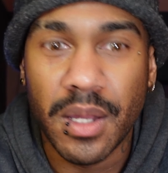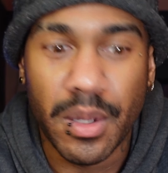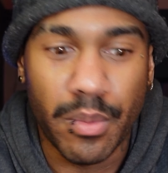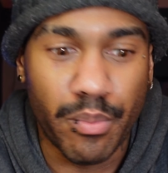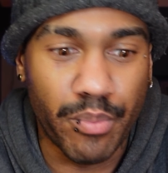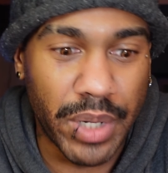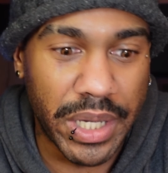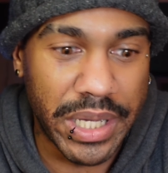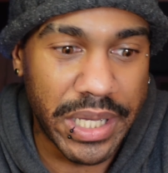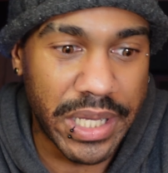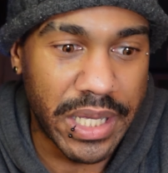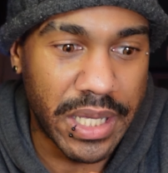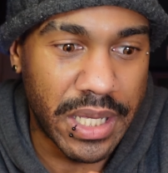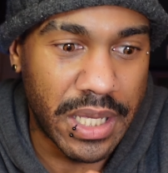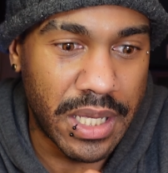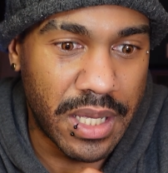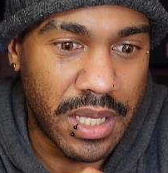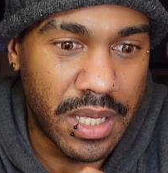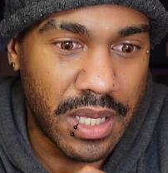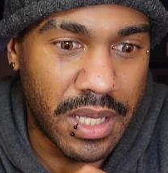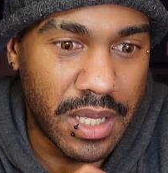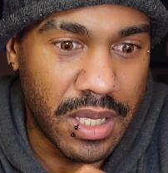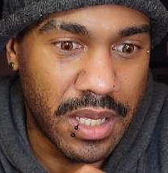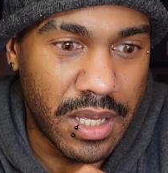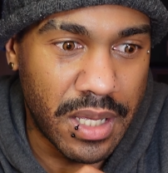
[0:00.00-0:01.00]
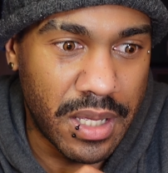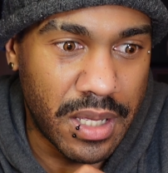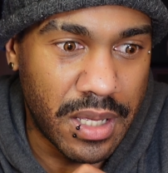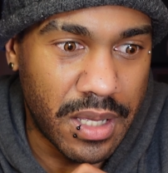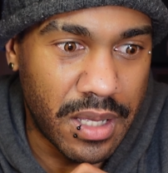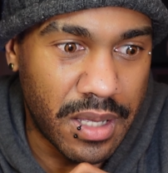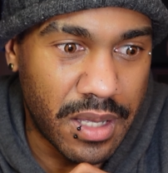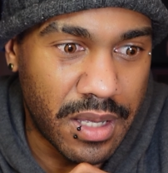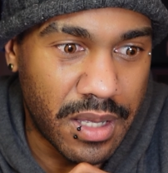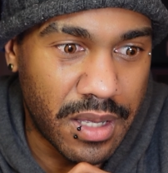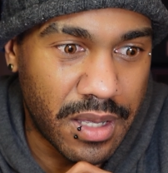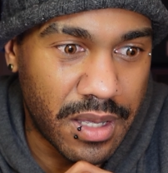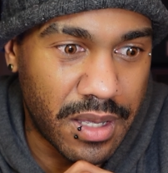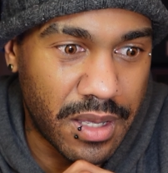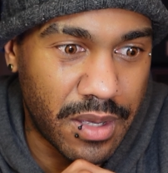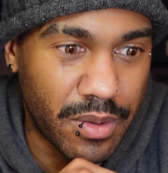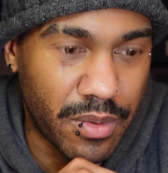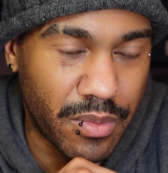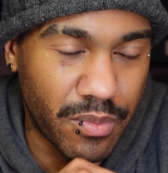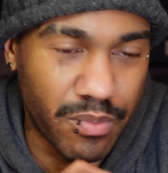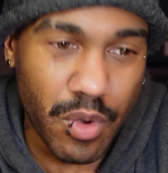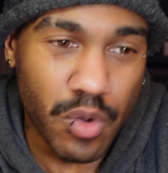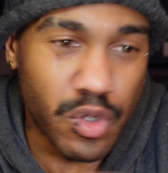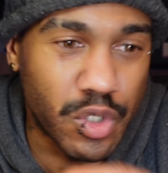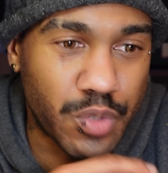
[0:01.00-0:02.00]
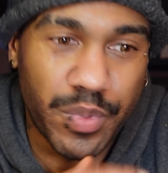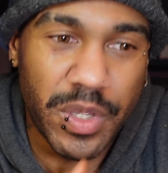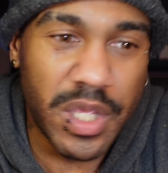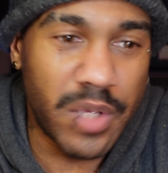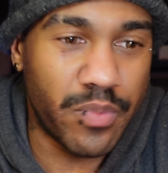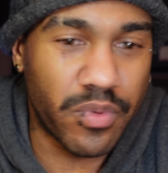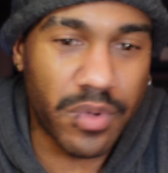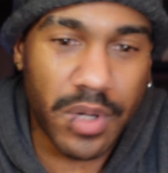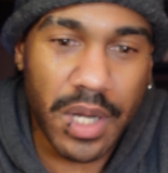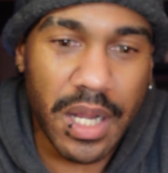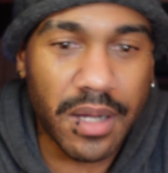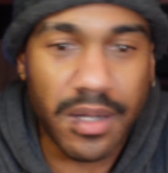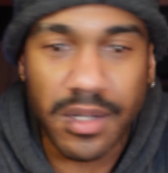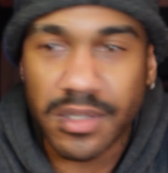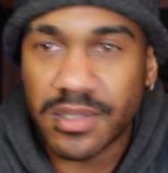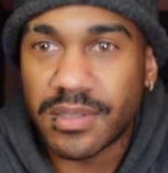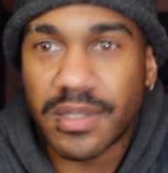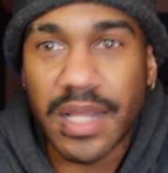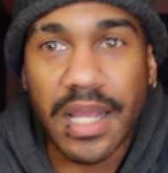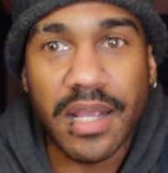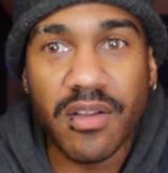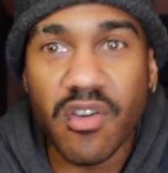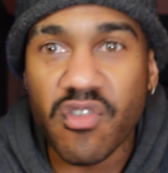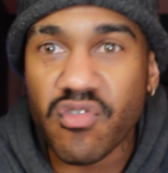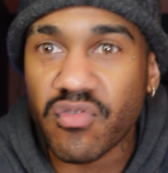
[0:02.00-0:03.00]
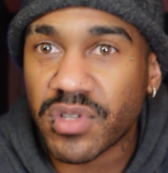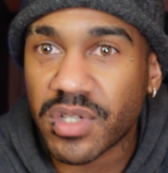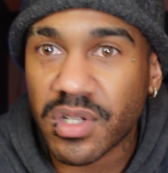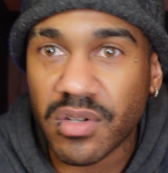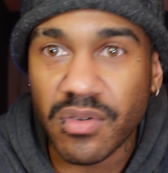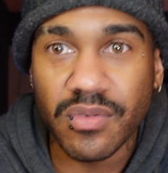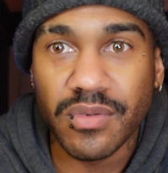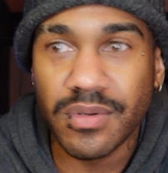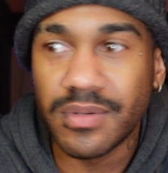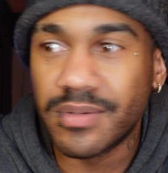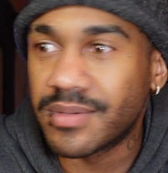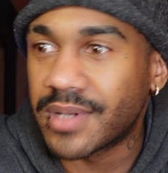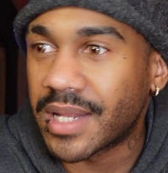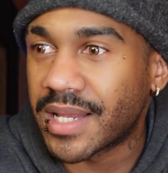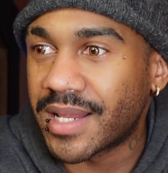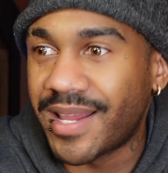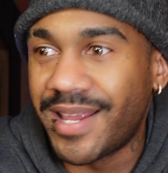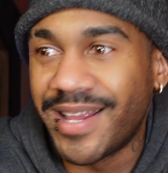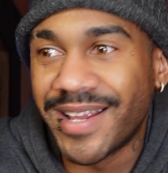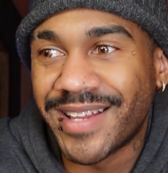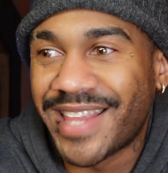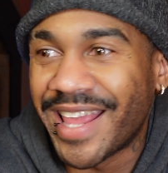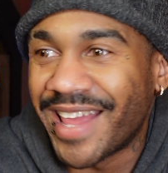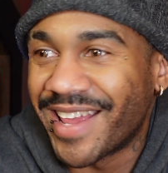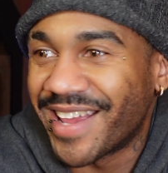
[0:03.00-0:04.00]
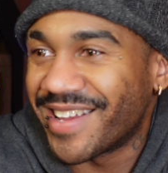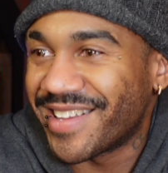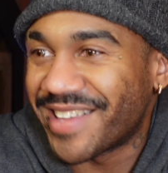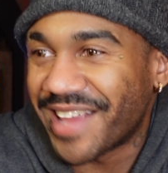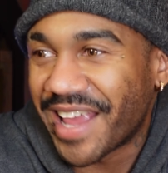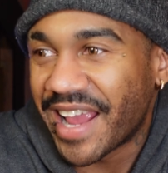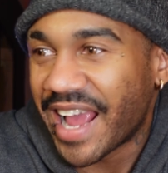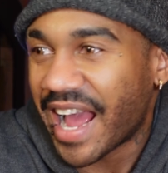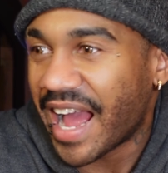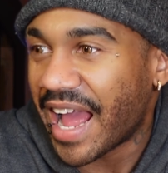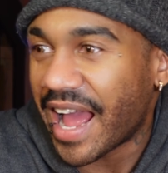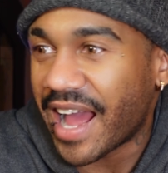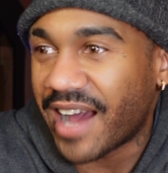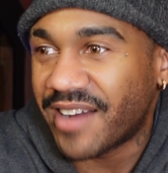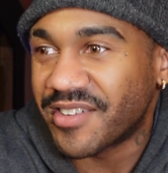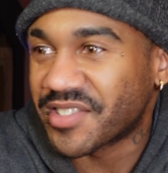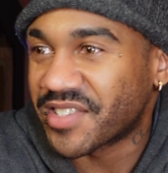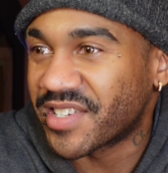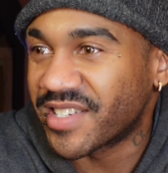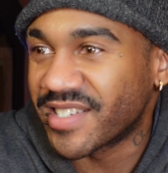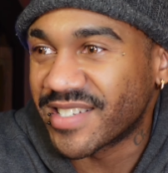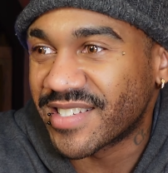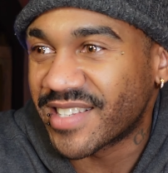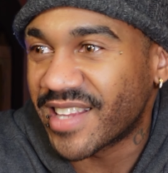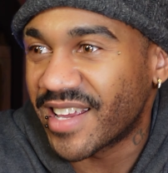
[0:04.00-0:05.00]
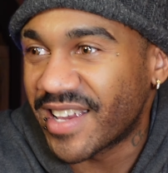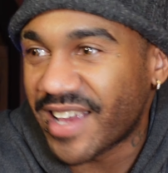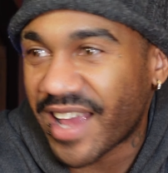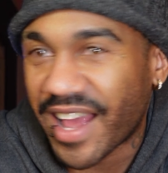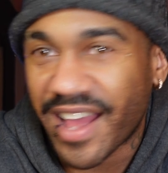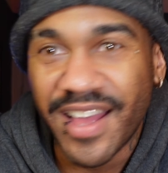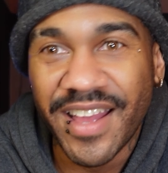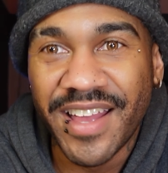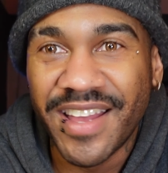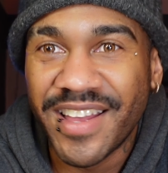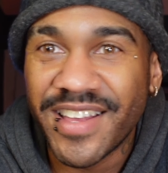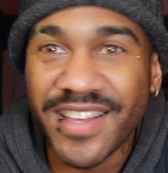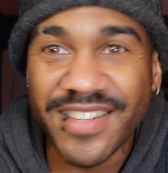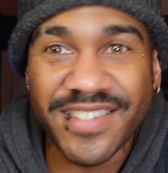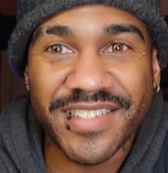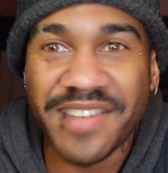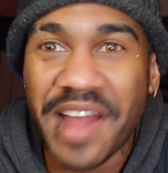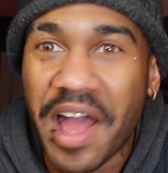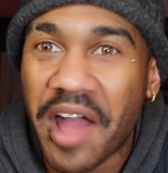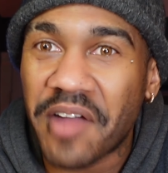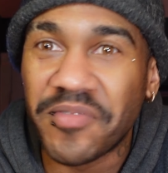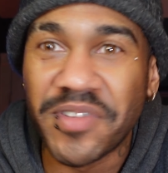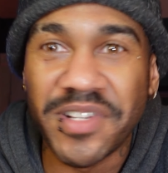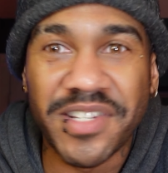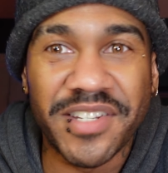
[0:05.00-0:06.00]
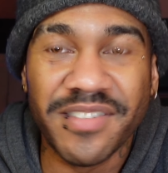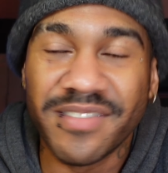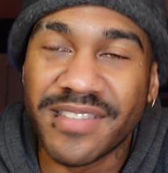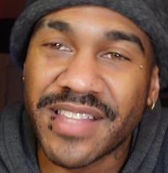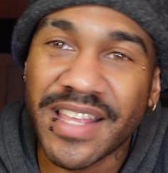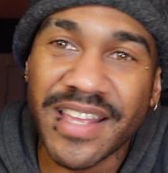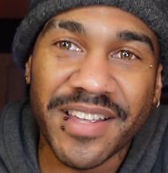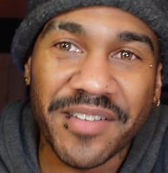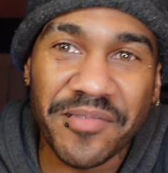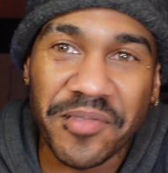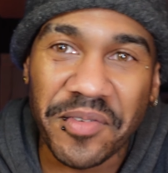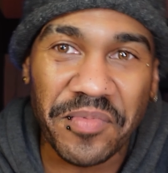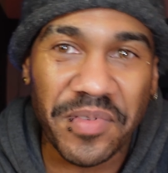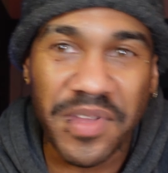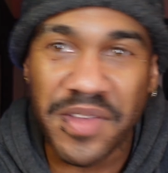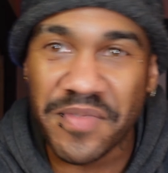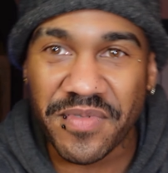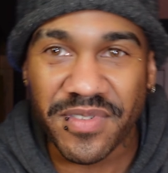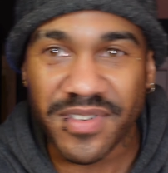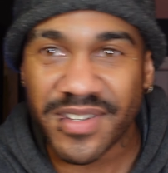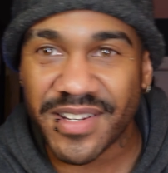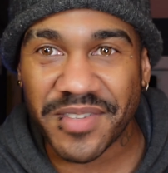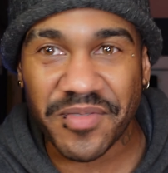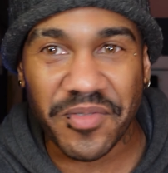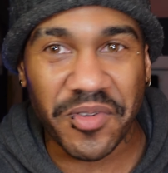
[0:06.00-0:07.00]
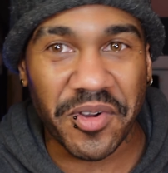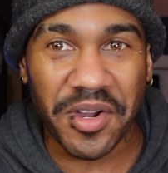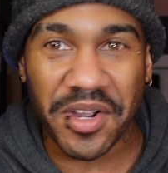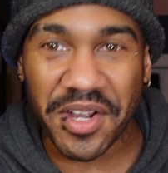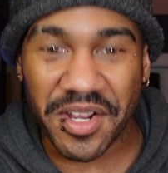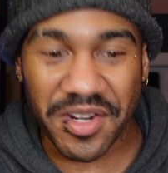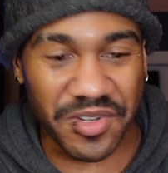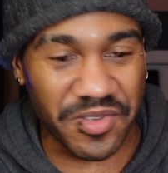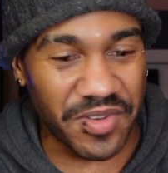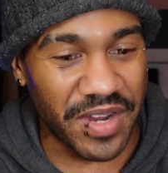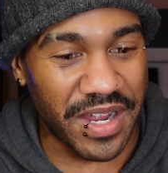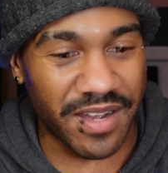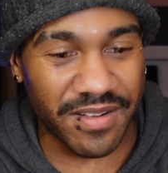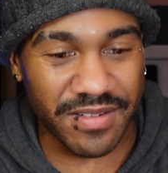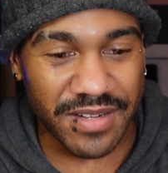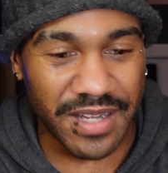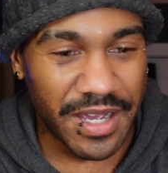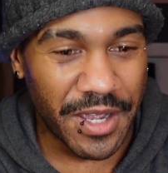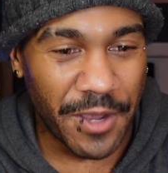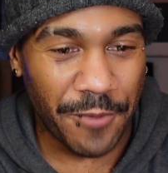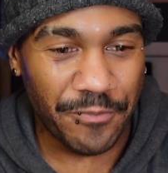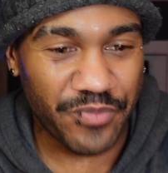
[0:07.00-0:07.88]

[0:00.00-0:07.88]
But most people there, they go to school, they, they got houses, they got. It's not what you think where people just walking around.